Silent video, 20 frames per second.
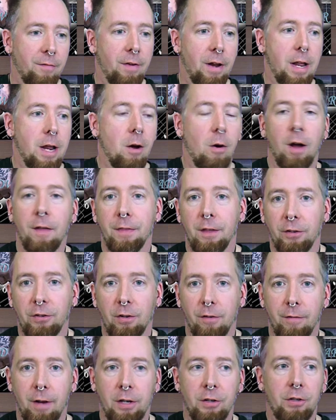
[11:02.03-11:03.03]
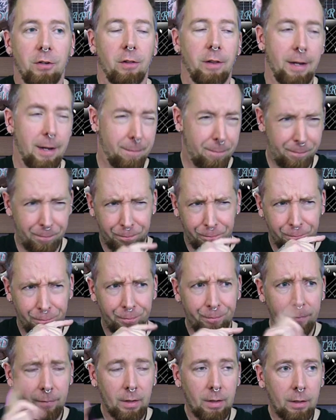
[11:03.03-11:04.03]
a video on this eventually.
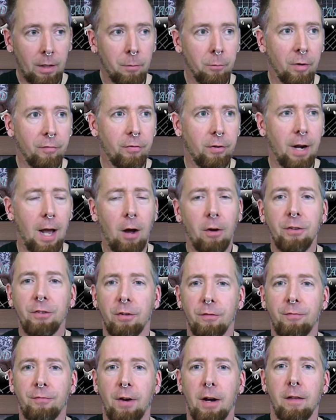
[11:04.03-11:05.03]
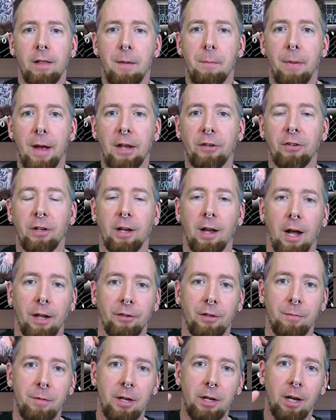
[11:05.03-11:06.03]
But for now, it's a fairly basic
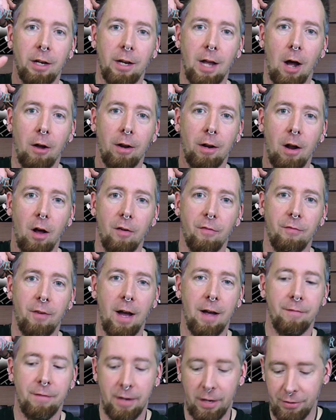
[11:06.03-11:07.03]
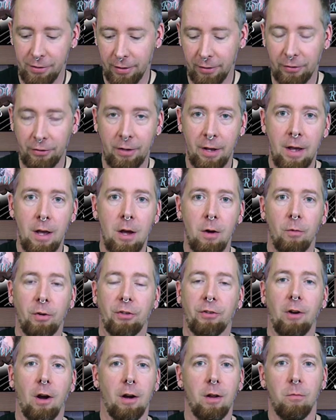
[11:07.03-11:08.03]
concept. You can count on all 5 digits.
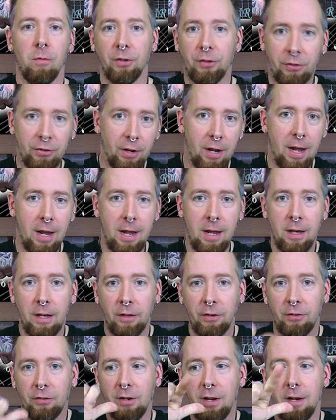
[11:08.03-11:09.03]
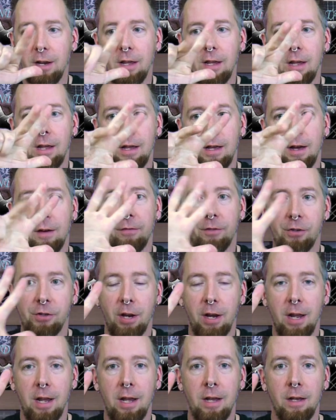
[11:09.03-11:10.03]
We started with C, C, D, E, F,
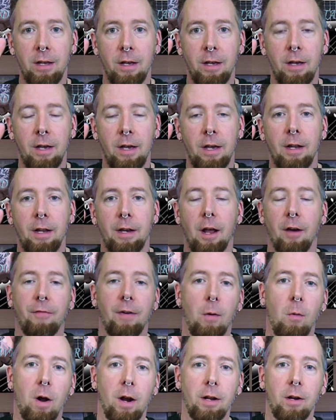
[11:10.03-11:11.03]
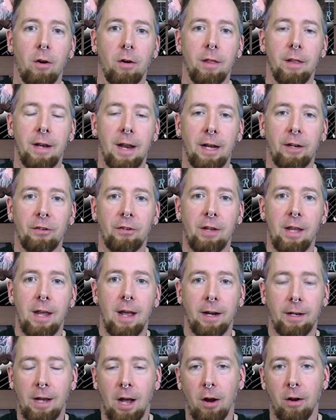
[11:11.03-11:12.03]
G. Now, if I want to go to the next
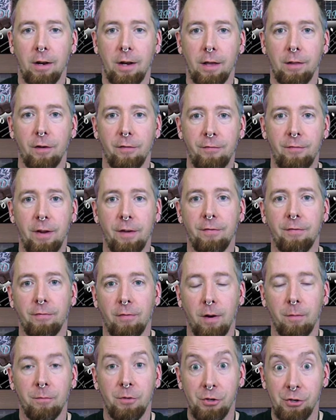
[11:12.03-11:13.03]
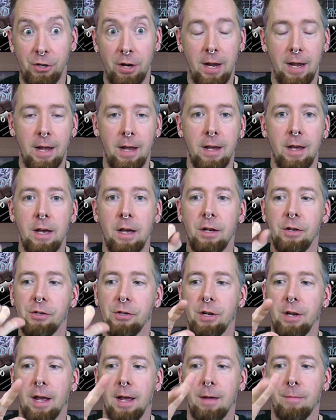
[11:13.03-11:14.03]
key, I'd count another fifth from G,
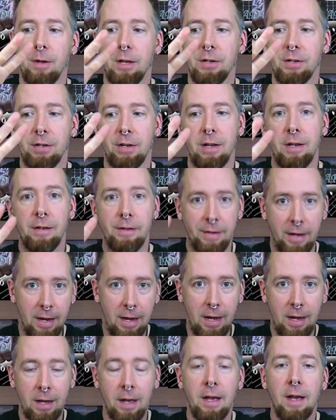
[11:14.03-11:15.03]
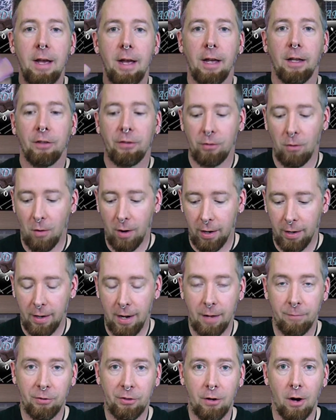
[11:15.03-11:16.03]
G, A, B, C, D, and so on.
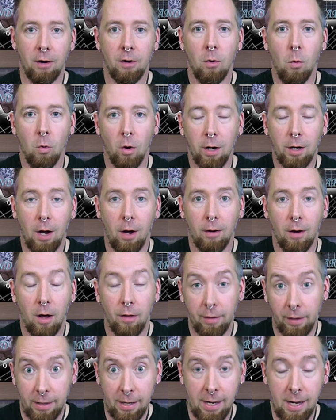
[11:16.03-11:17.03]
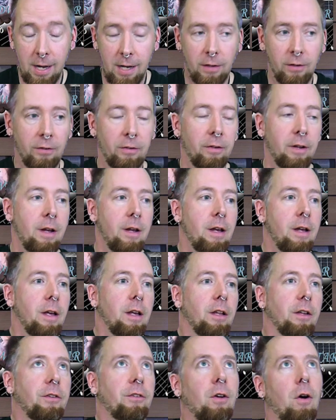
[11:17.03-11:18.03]
And I'm starting to work out all the keys.
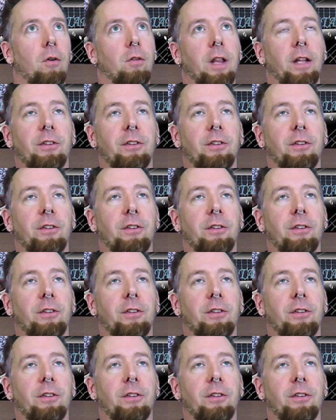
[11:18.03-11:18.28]
So